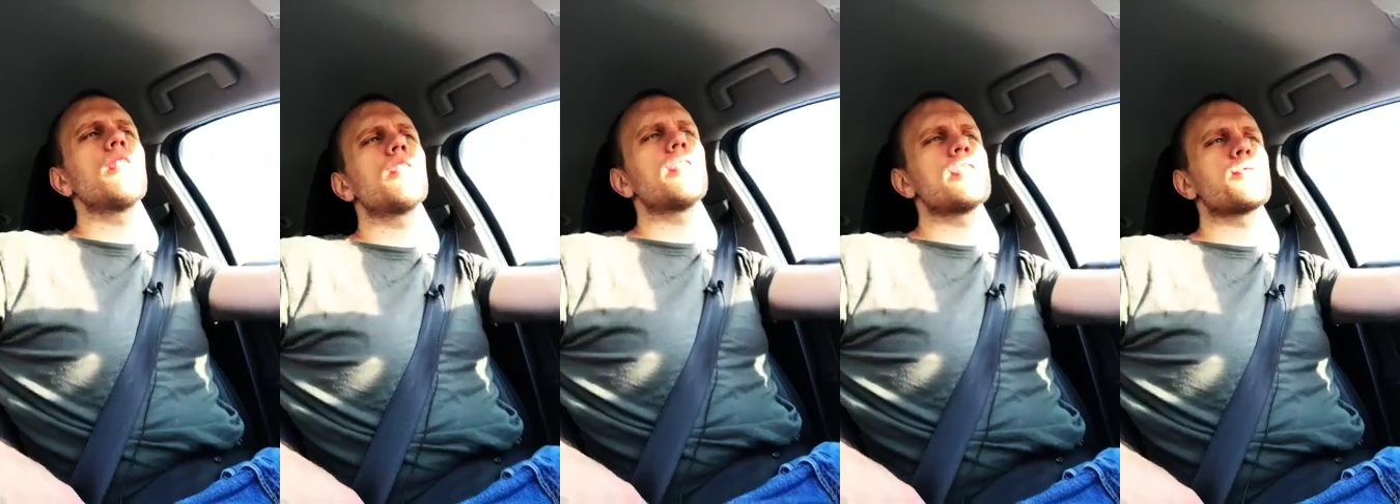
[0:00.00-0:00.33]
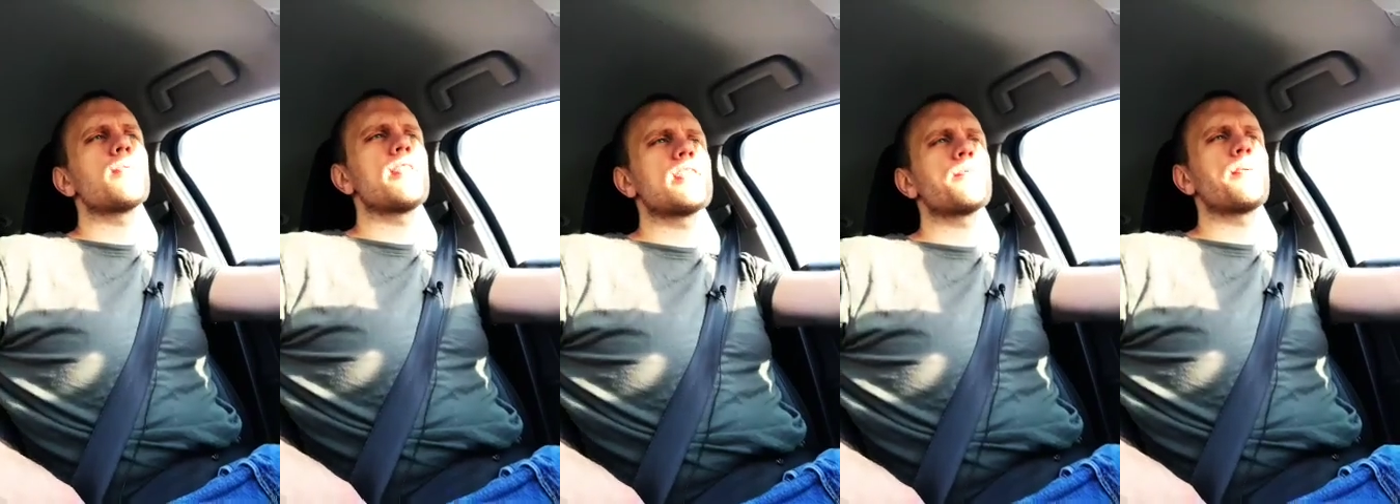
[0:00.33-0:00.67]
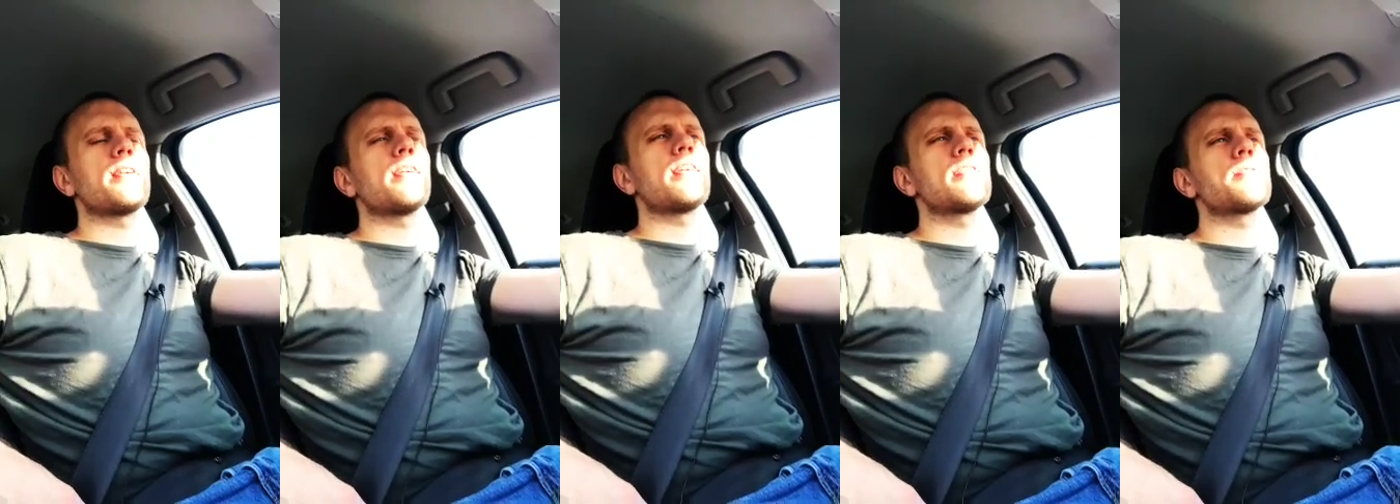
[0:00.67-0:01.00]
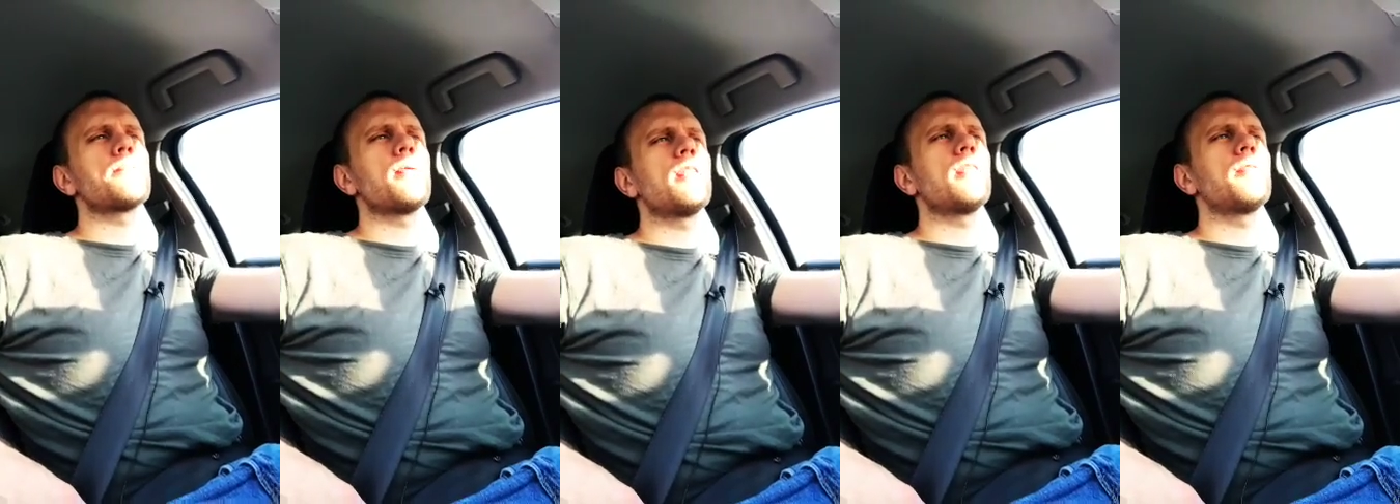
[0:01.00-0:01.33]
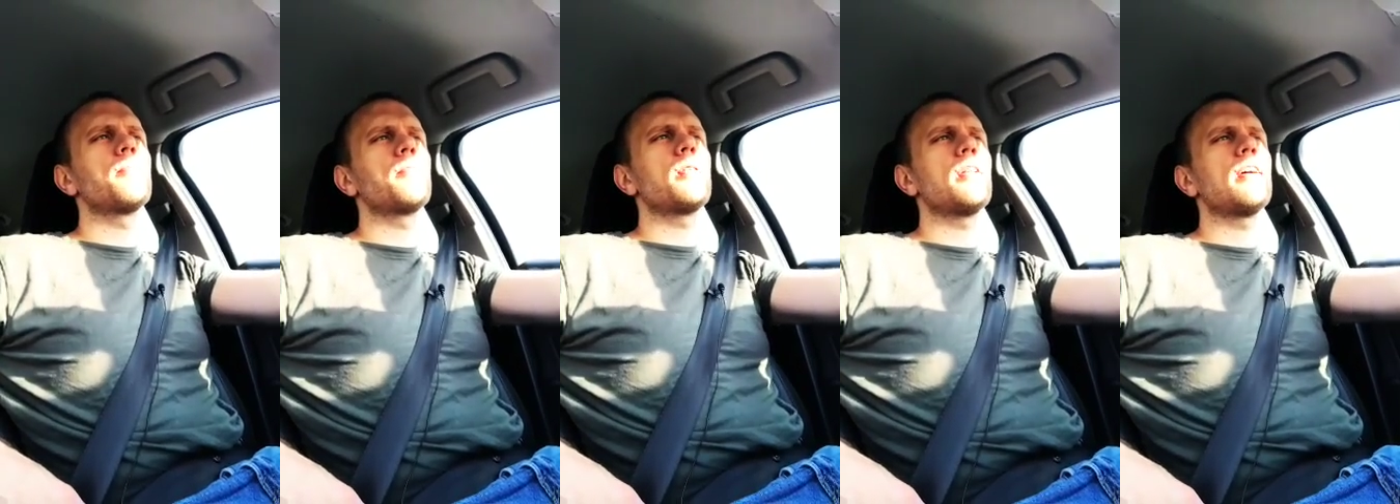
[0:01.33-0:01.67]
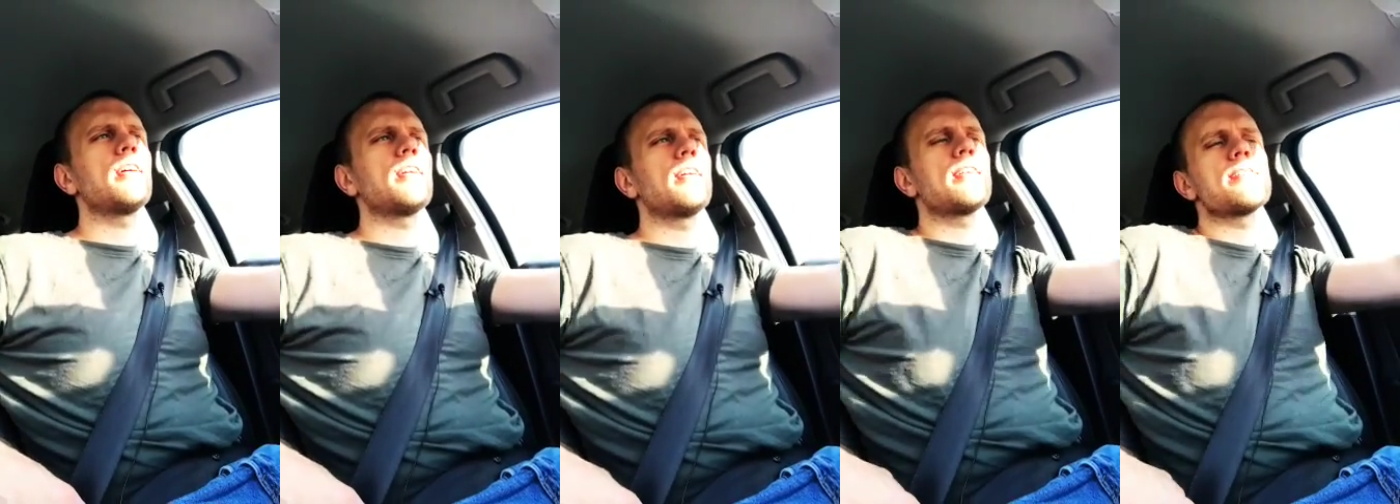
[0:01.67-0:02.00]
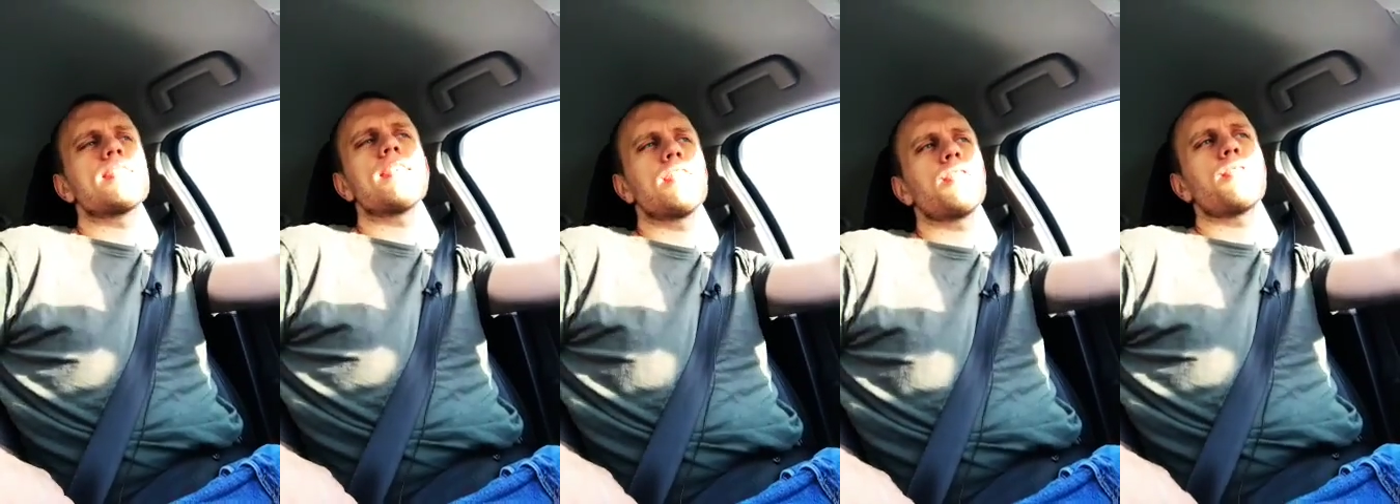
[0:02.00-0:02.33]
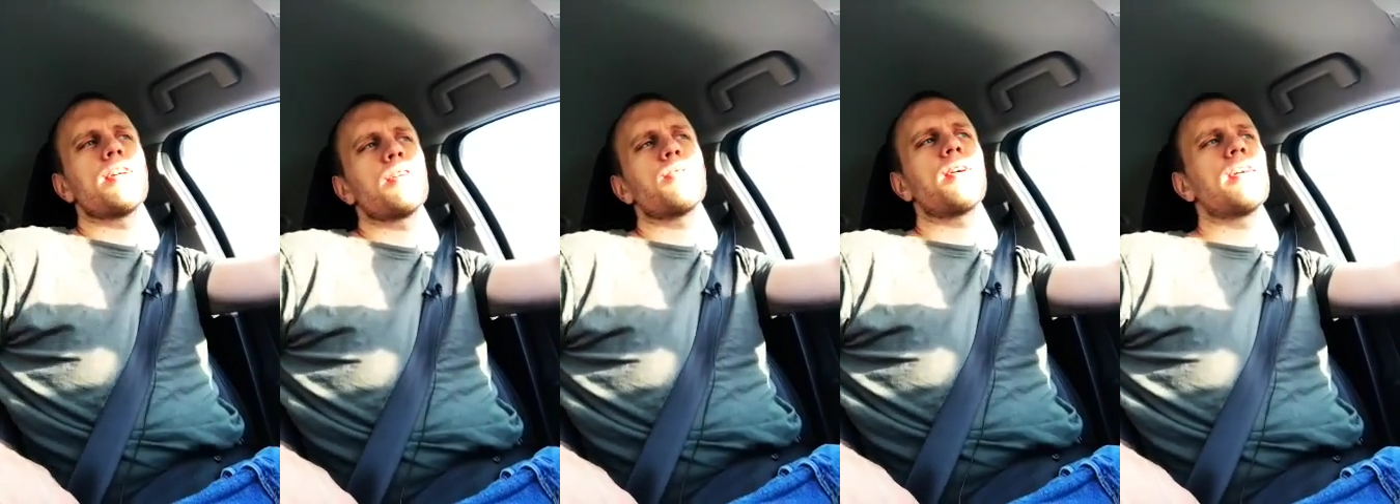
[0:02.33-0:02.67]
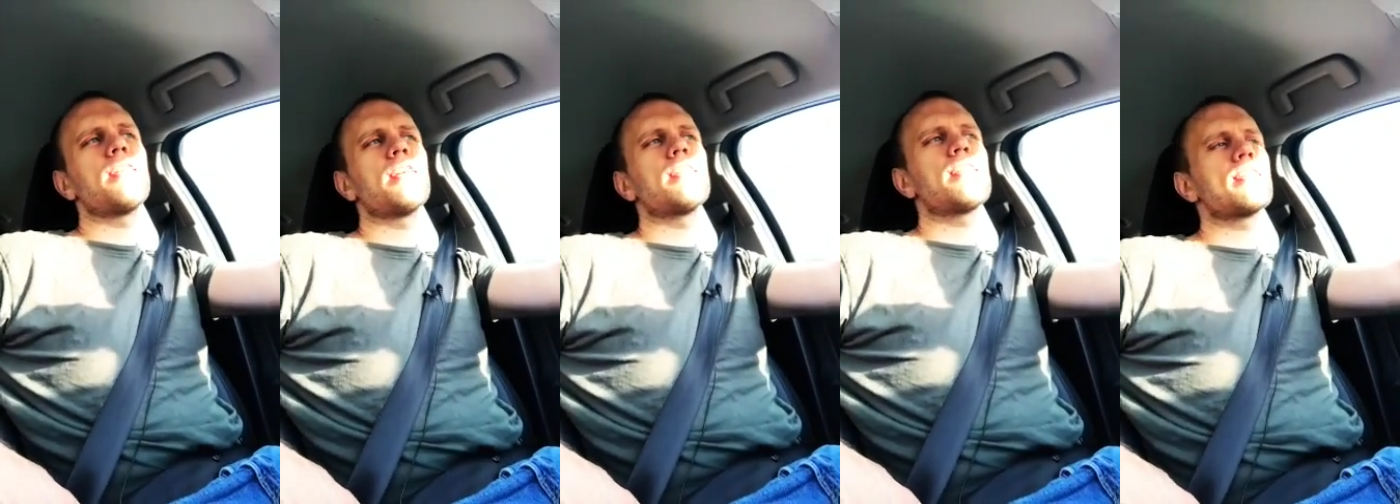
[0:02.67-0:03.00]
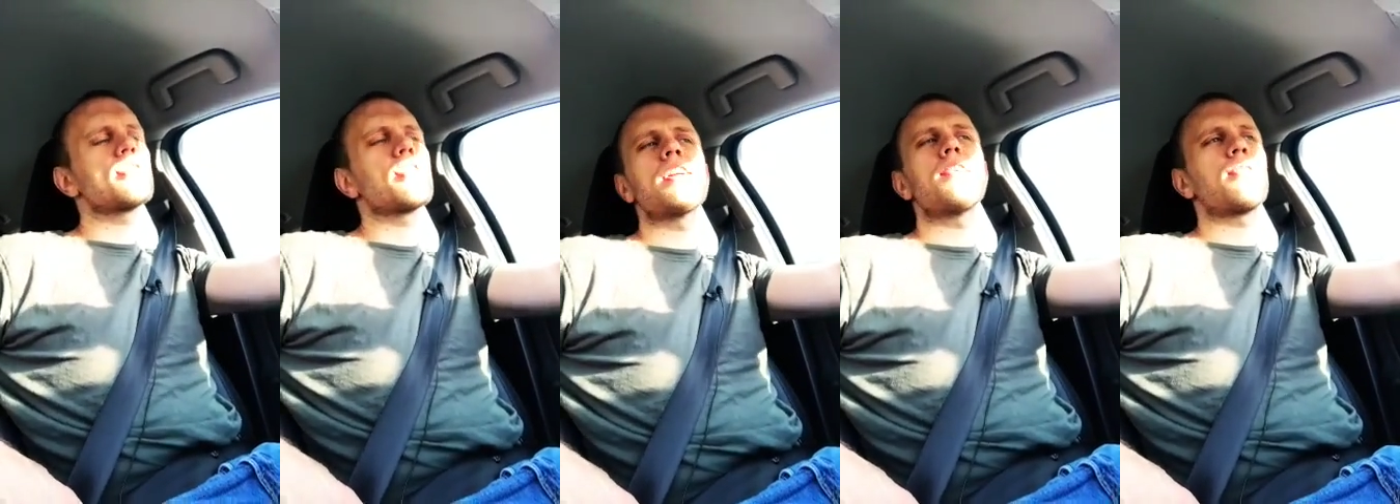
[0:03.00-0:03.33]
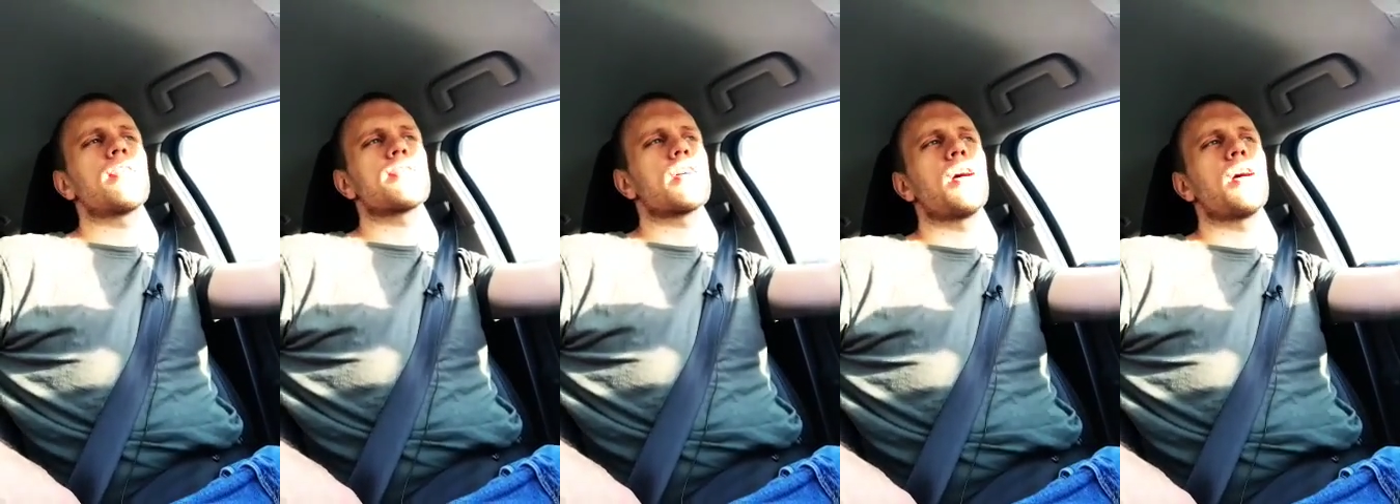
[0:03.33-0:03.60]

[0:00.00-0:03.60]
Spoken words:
learn this with experience, but like I can tell you right away that things are never as